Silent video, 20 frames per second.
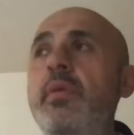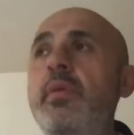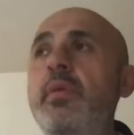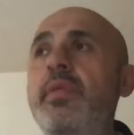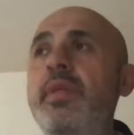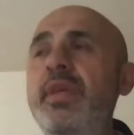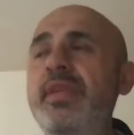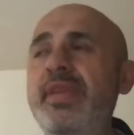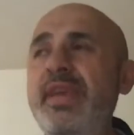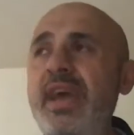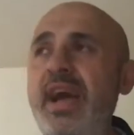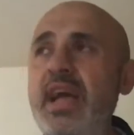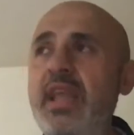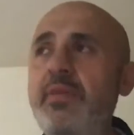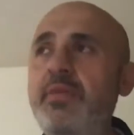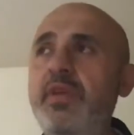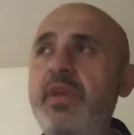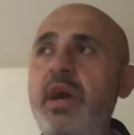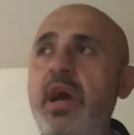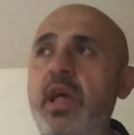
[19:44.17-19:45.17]
This
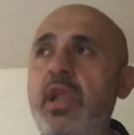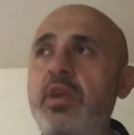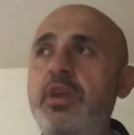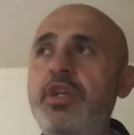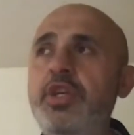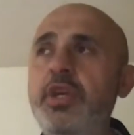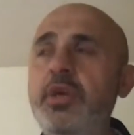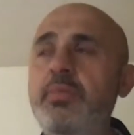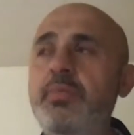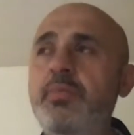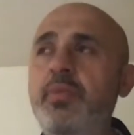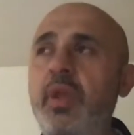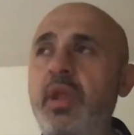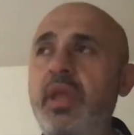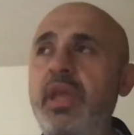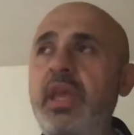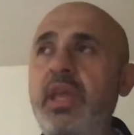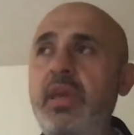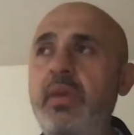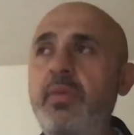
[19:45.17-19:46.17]
kind of scholarship
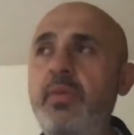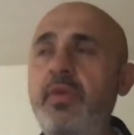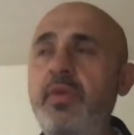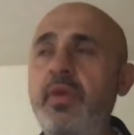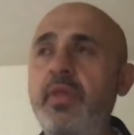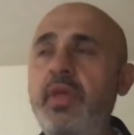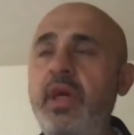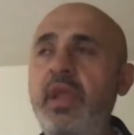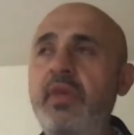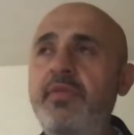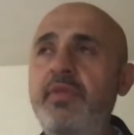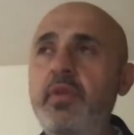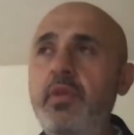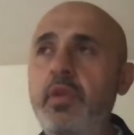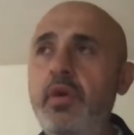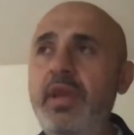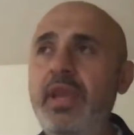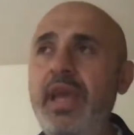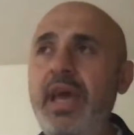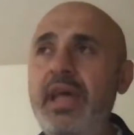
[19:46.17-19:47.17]
believes that if you
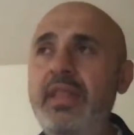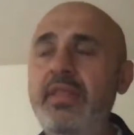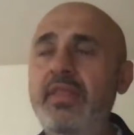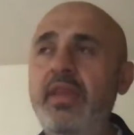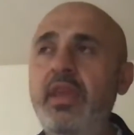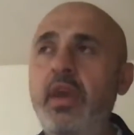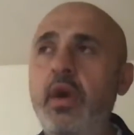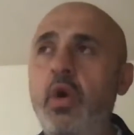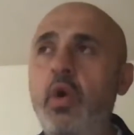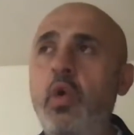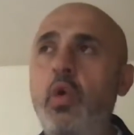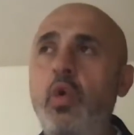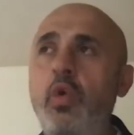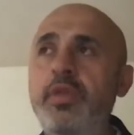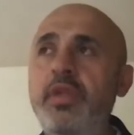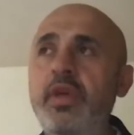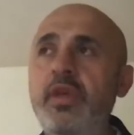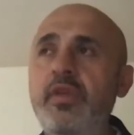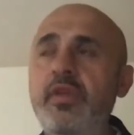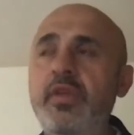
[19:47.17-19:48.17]
look at the
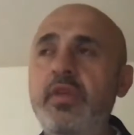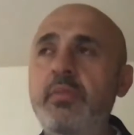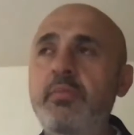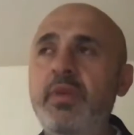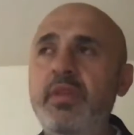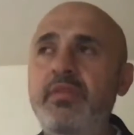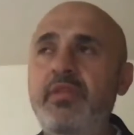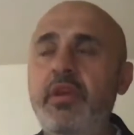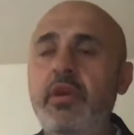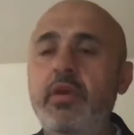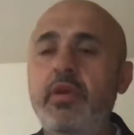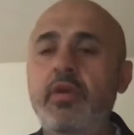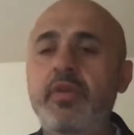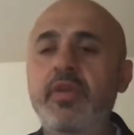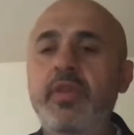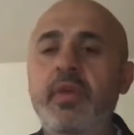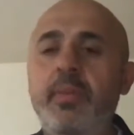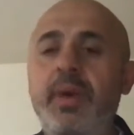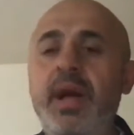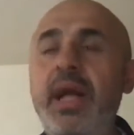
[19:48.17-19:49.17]
oldest
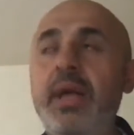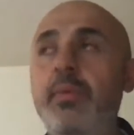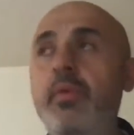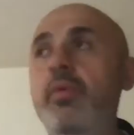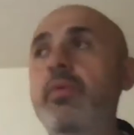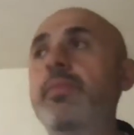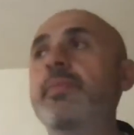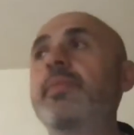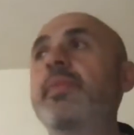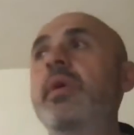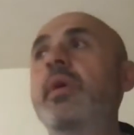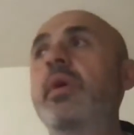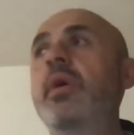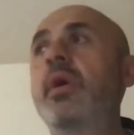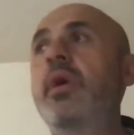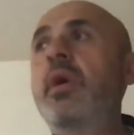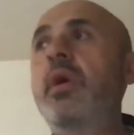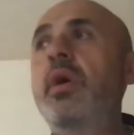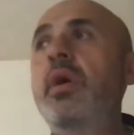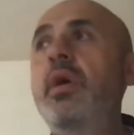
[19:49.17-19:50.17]
materials in the Bible,
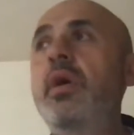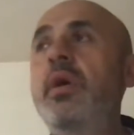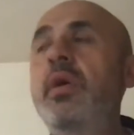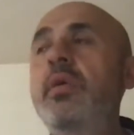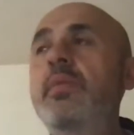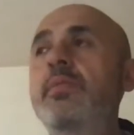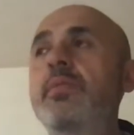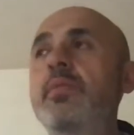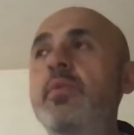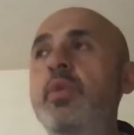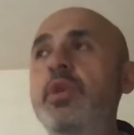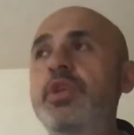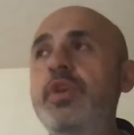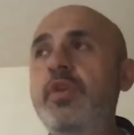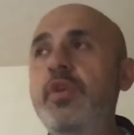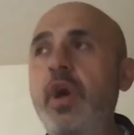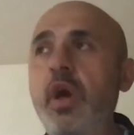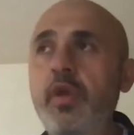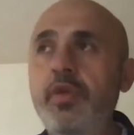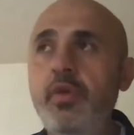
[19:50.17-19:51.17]
which
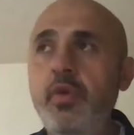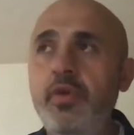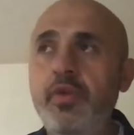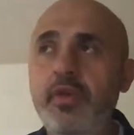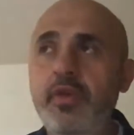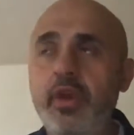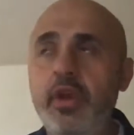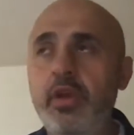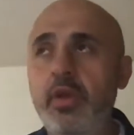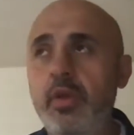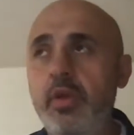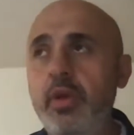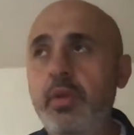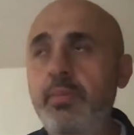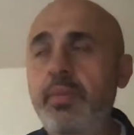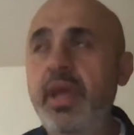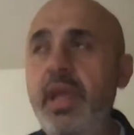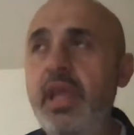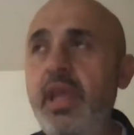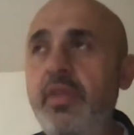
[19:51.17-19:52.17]
is also circular,
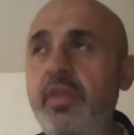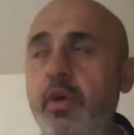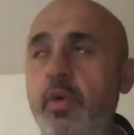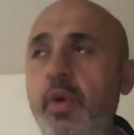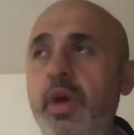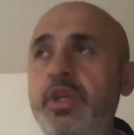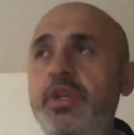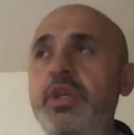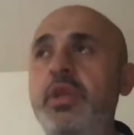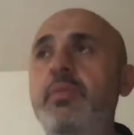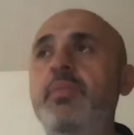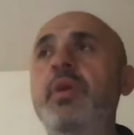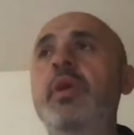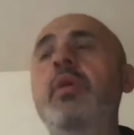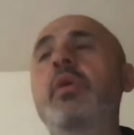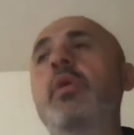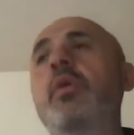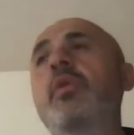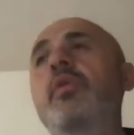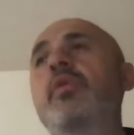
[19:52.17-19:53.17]
begging the question,
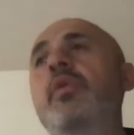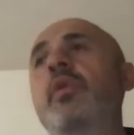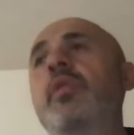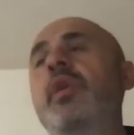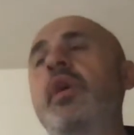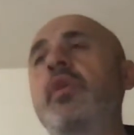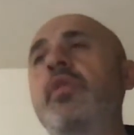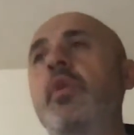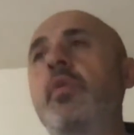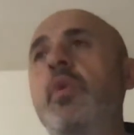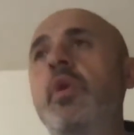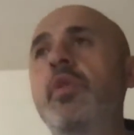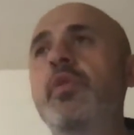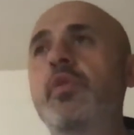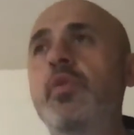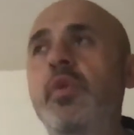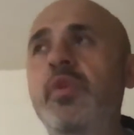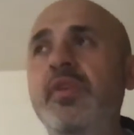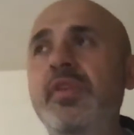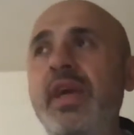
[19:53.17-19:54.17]
because they're the
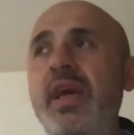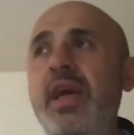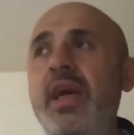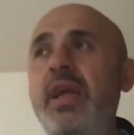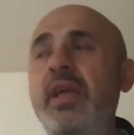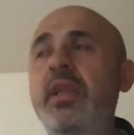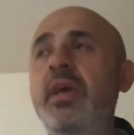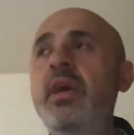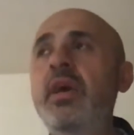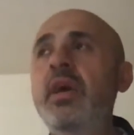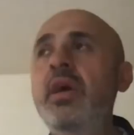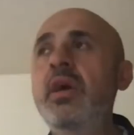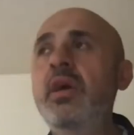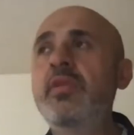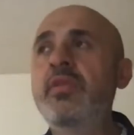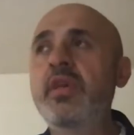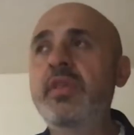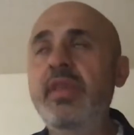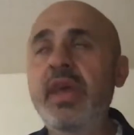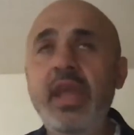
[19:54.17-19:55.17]
ones who assign
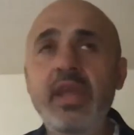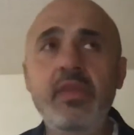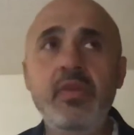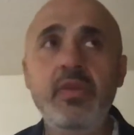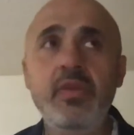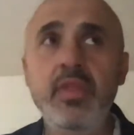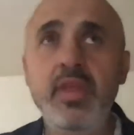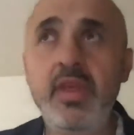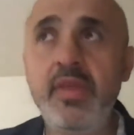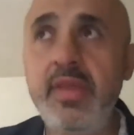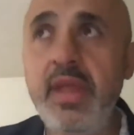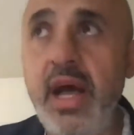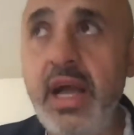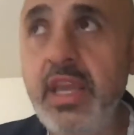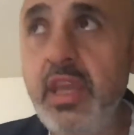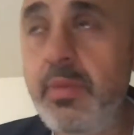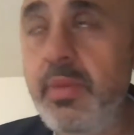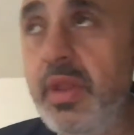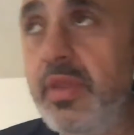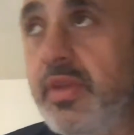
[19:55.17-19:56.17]
the dates to these
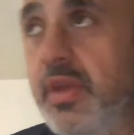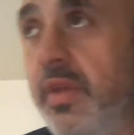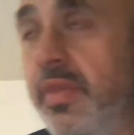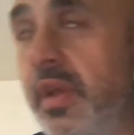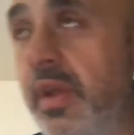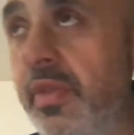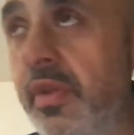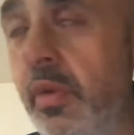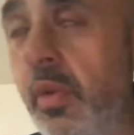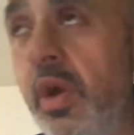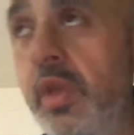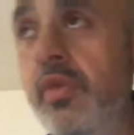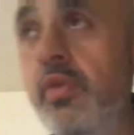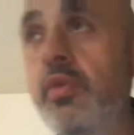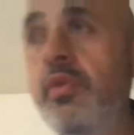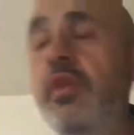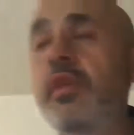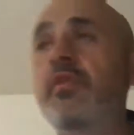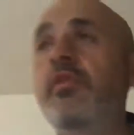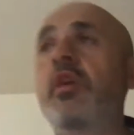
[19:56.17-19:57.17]
documents, and then they're the ones
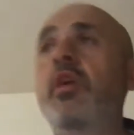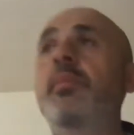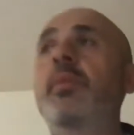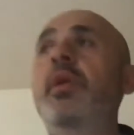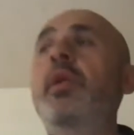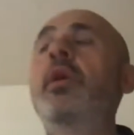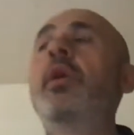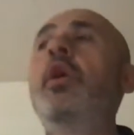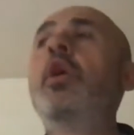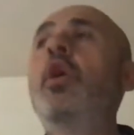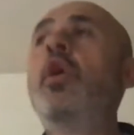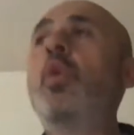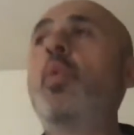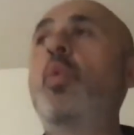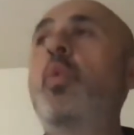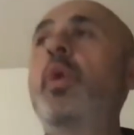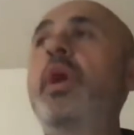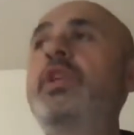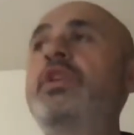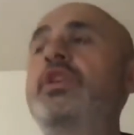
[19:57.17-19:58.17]
who determine
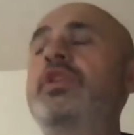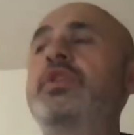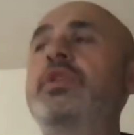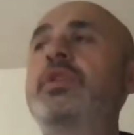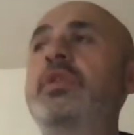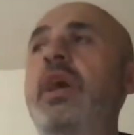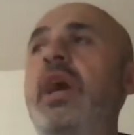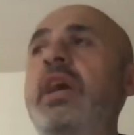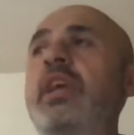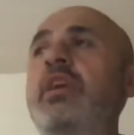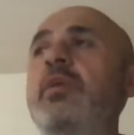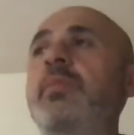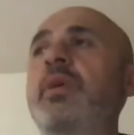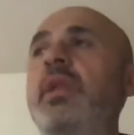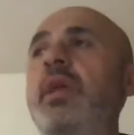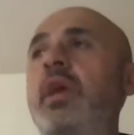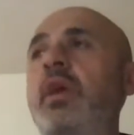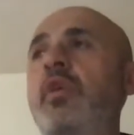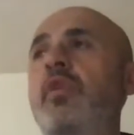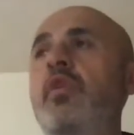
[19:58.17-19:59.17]
which
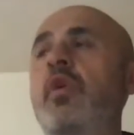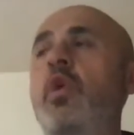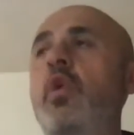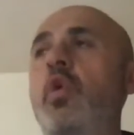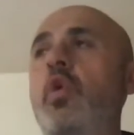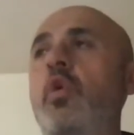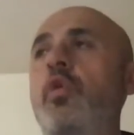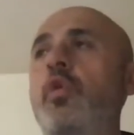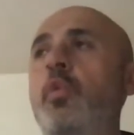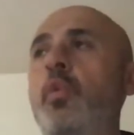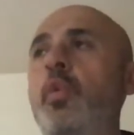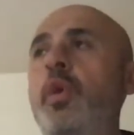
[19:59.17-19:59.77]
document is old,